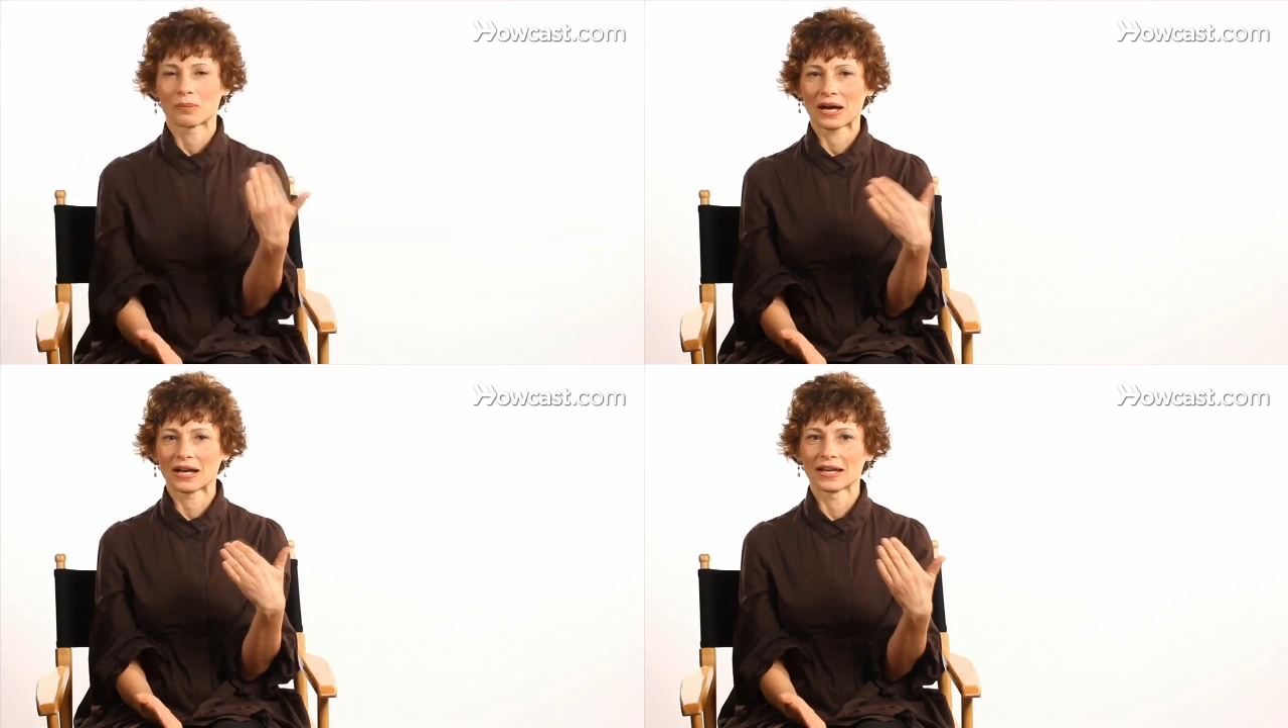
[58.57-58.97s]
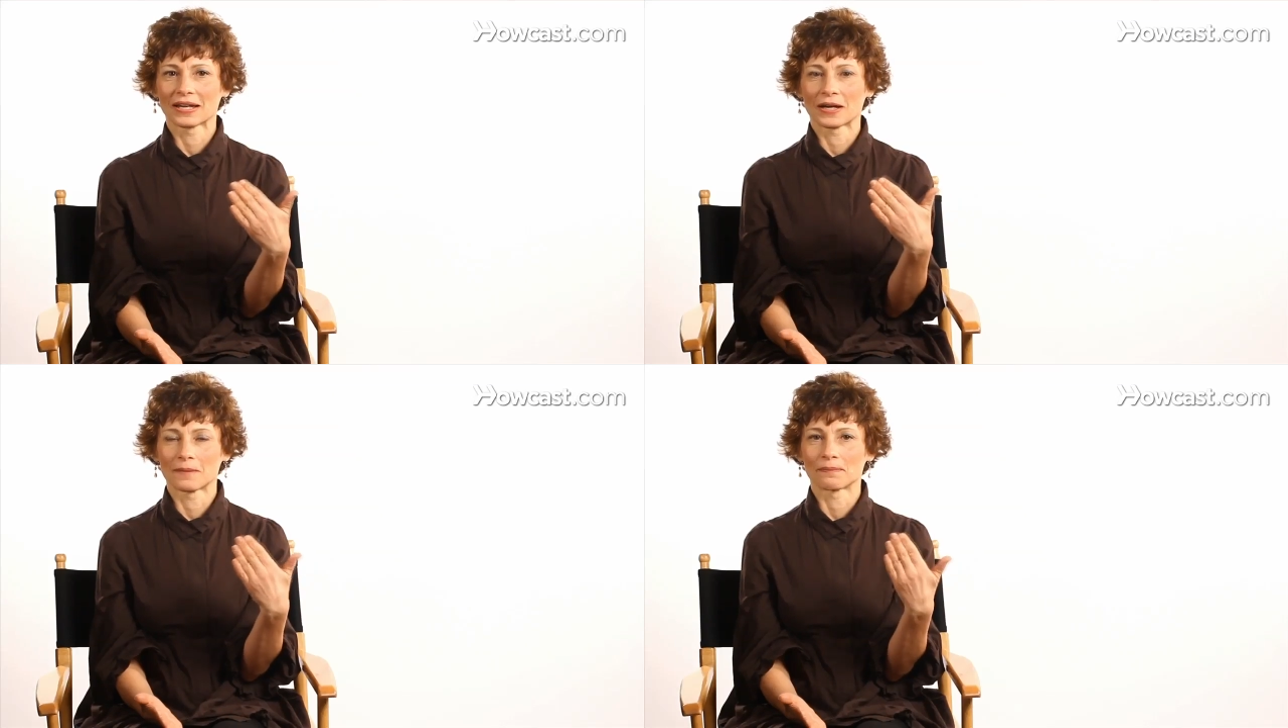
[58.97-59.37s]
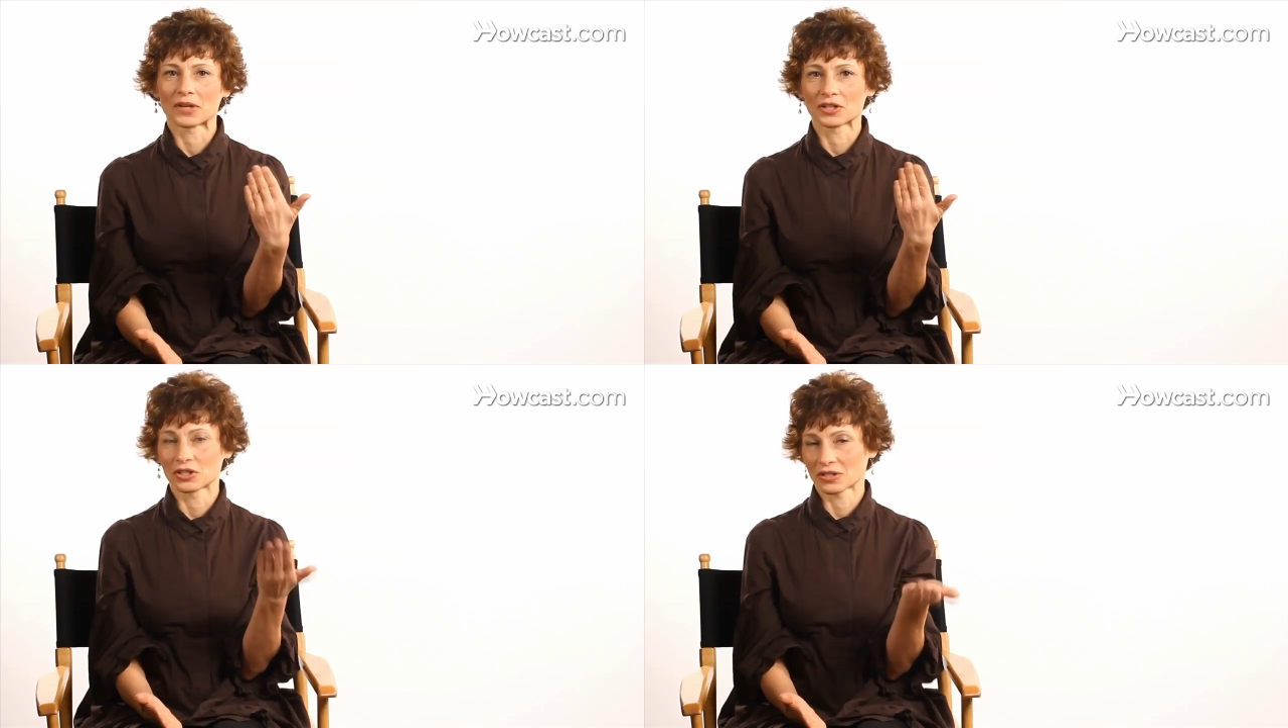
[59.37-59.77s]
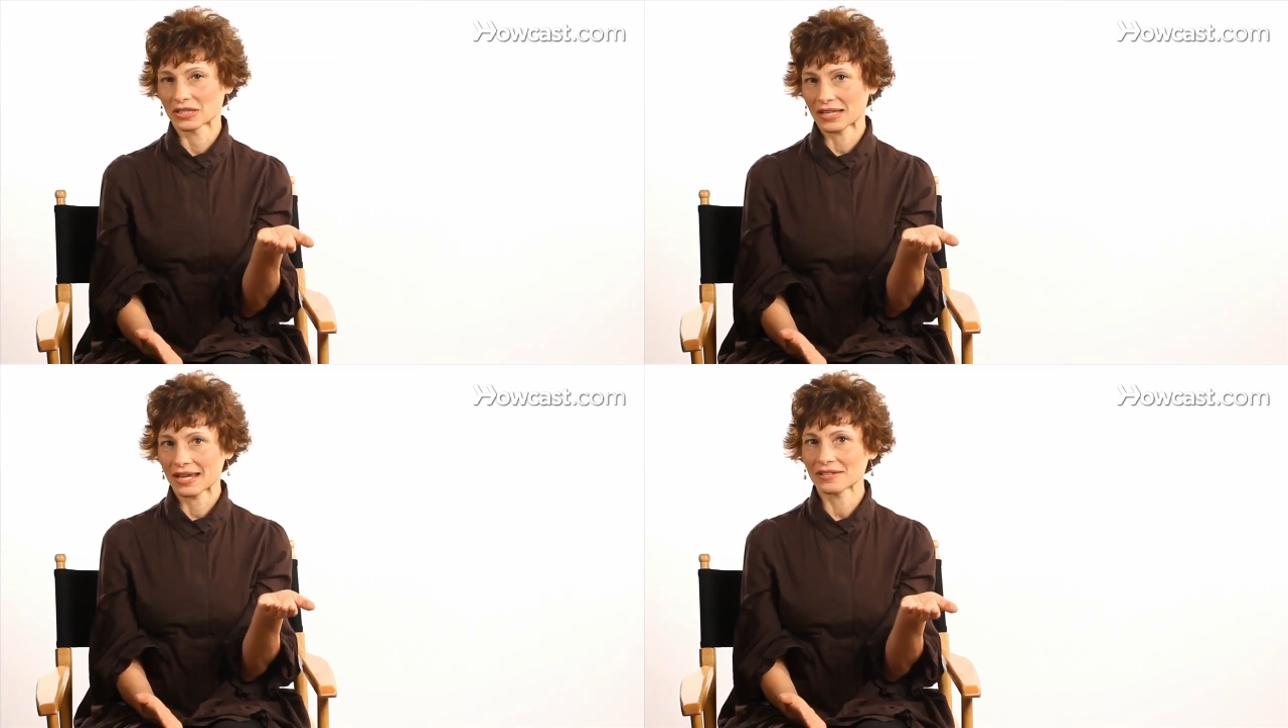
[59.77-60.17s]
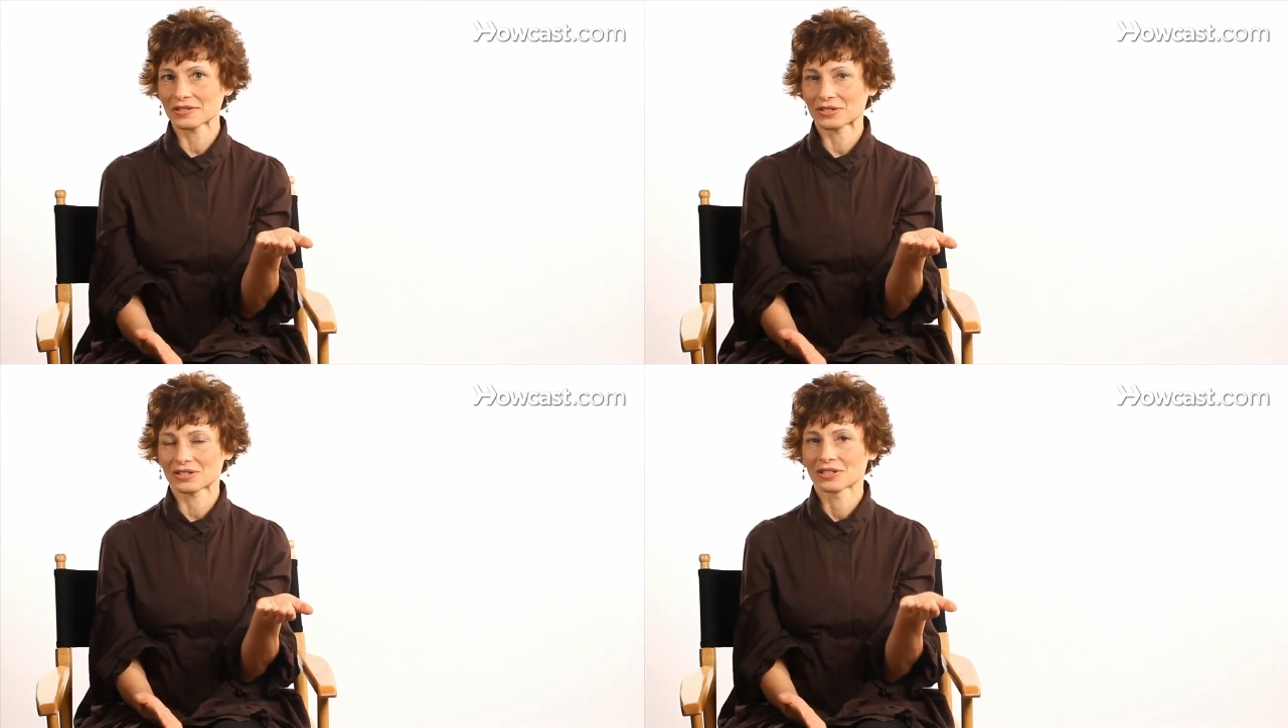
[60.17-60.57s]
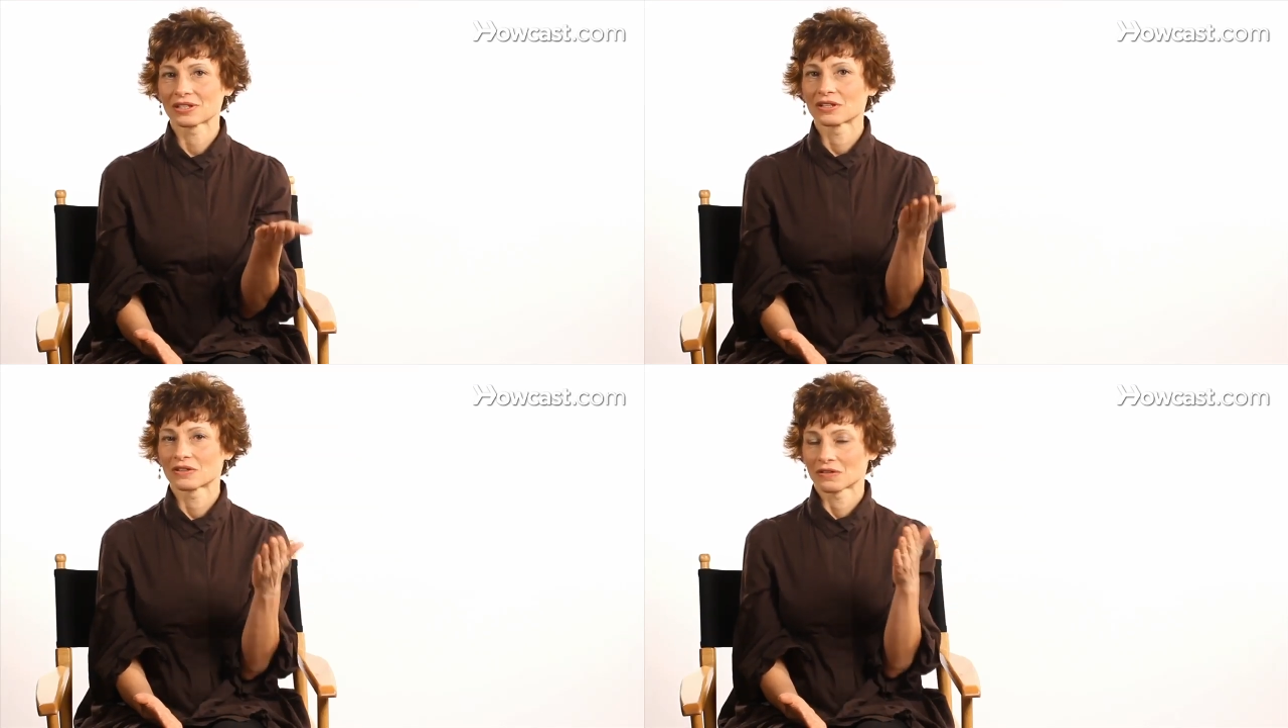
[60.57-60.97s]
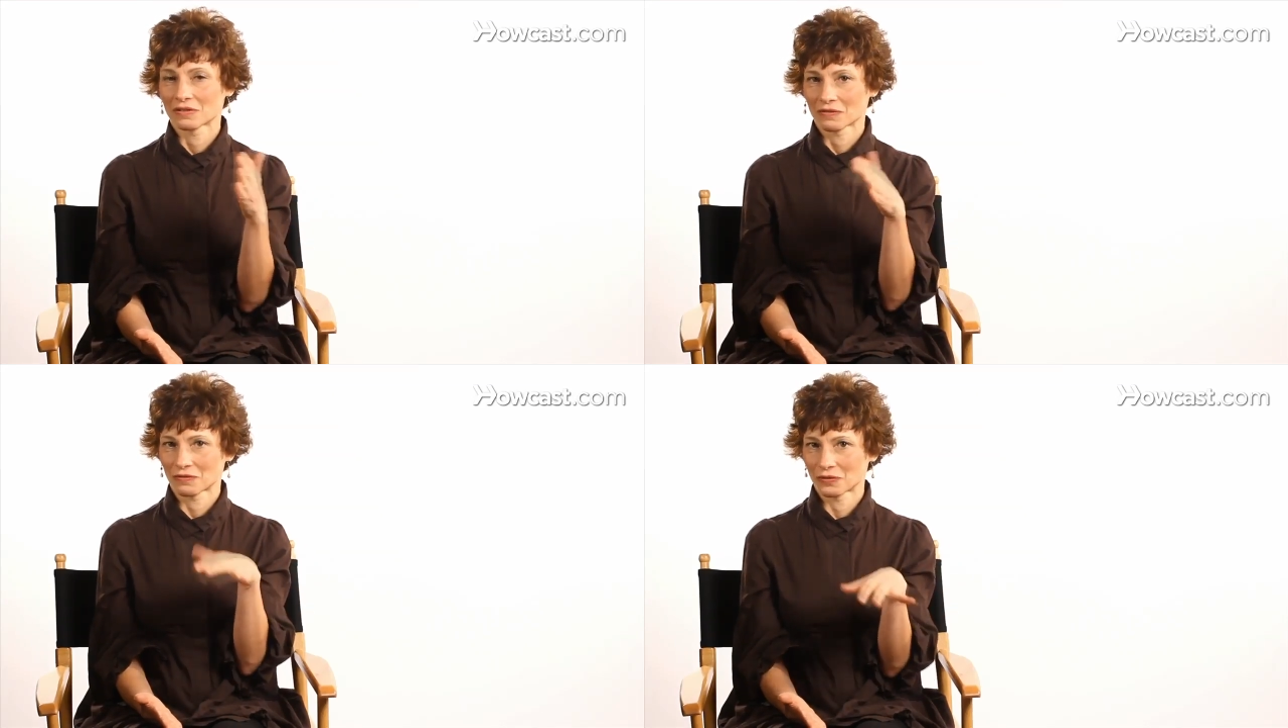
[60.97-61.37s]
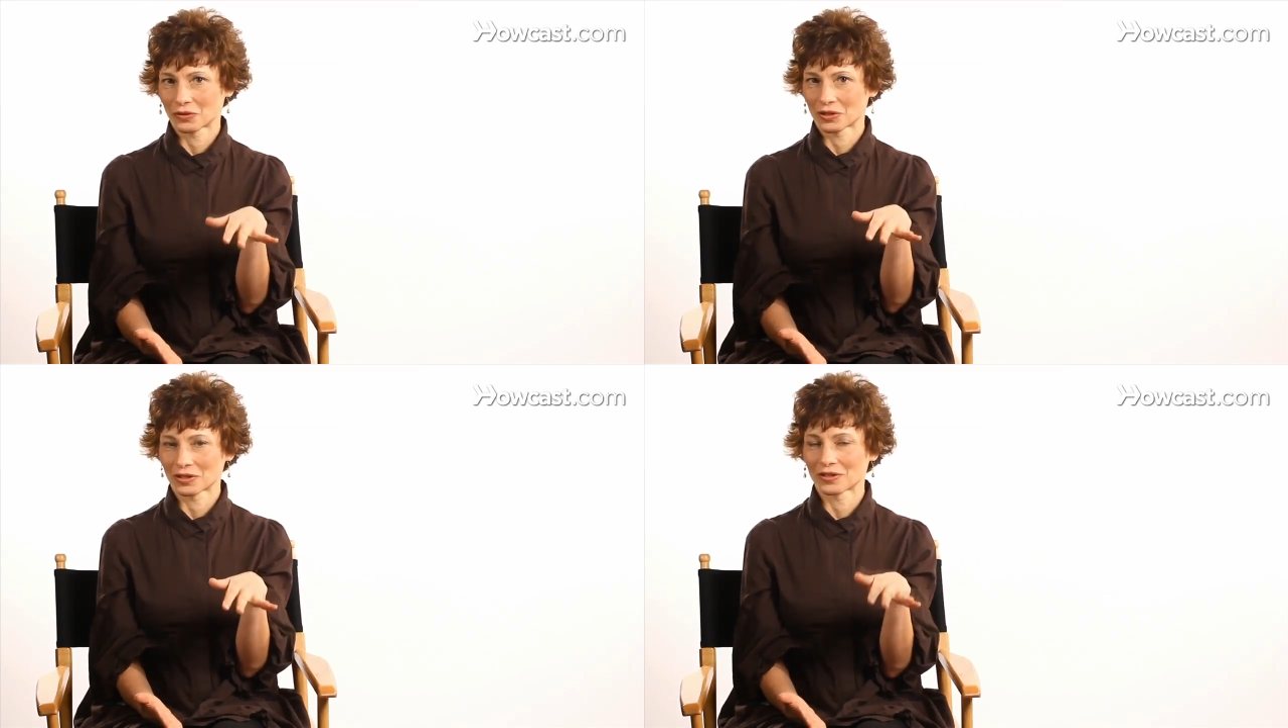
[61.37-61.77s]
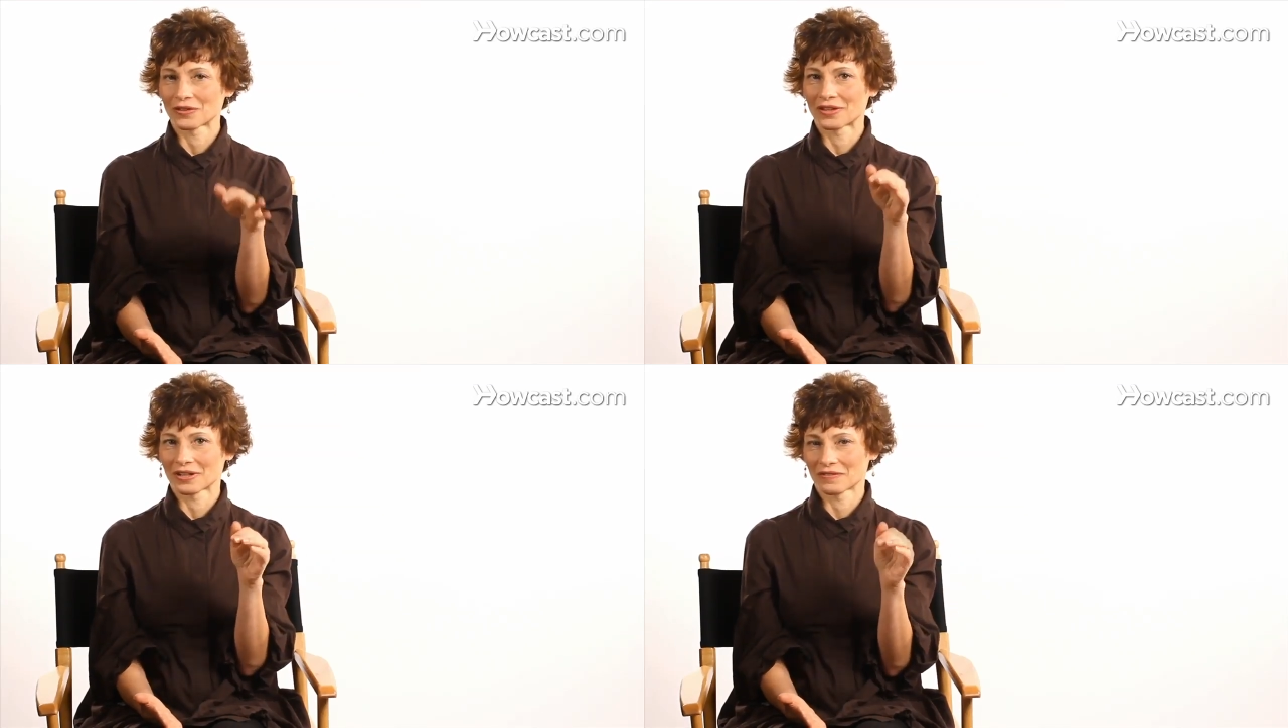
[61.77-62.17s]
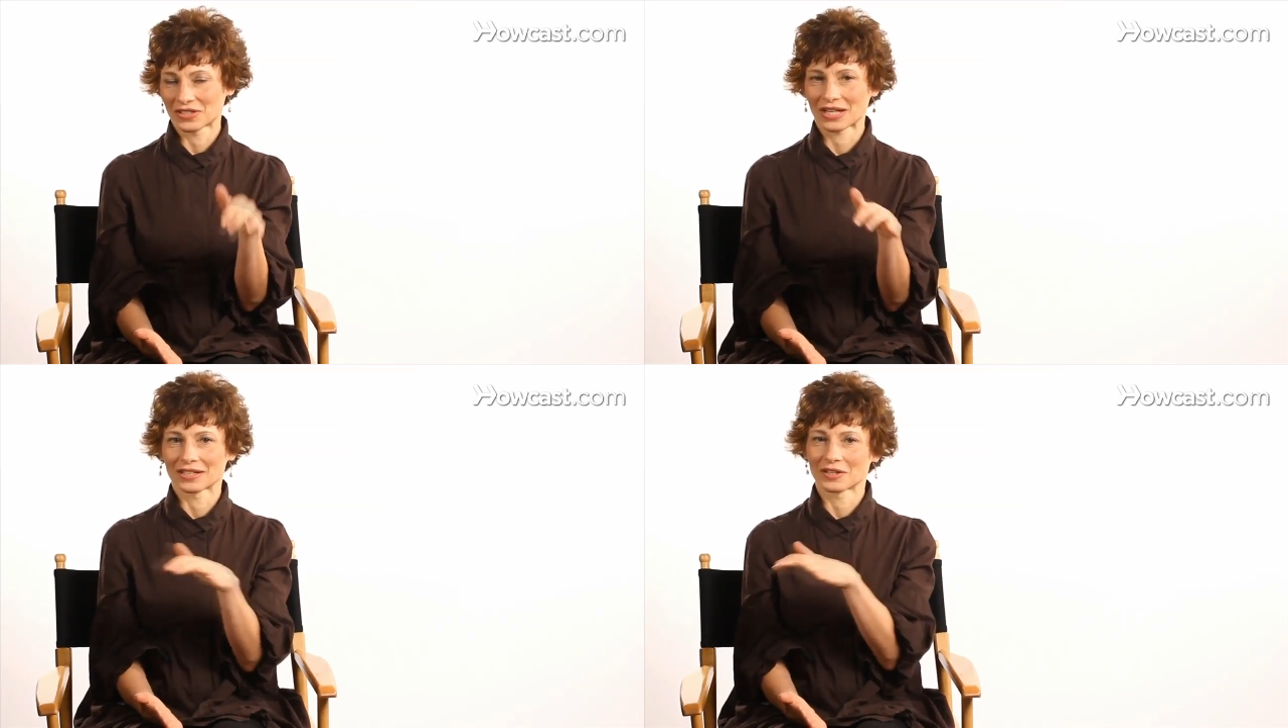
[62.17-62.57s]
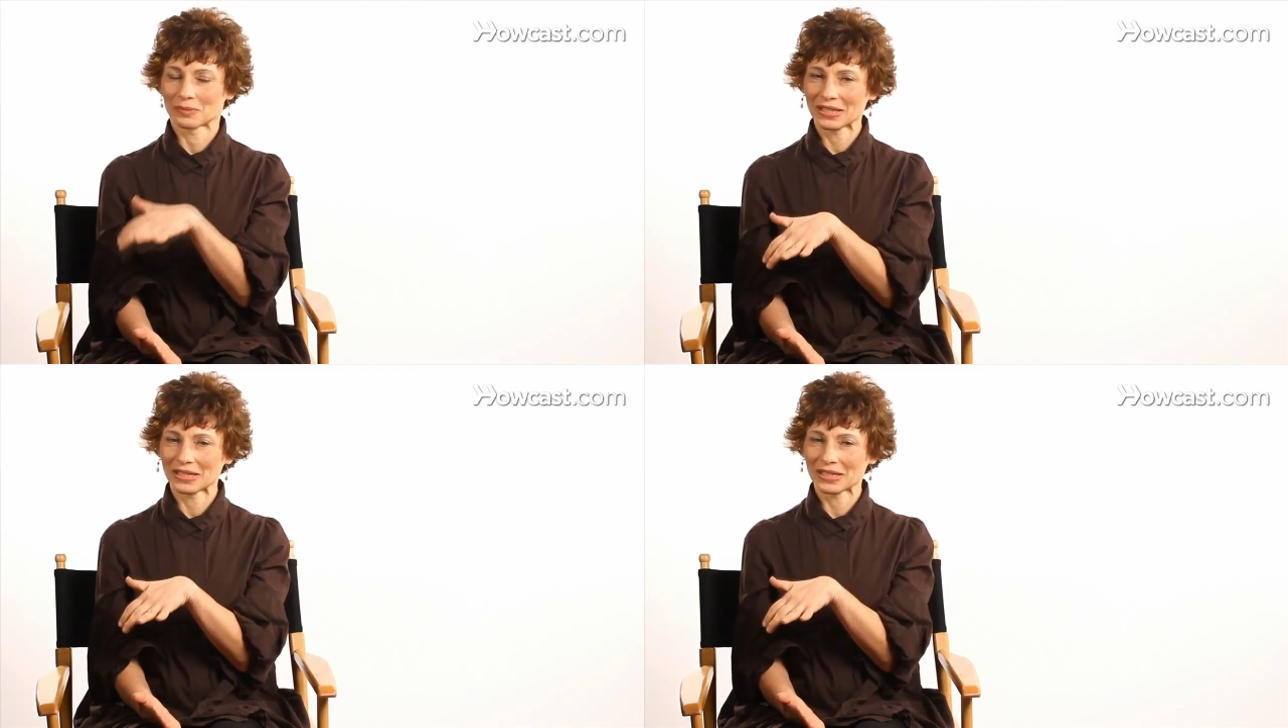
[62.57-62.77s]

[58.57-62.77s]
by um, a urine test for the vagina and the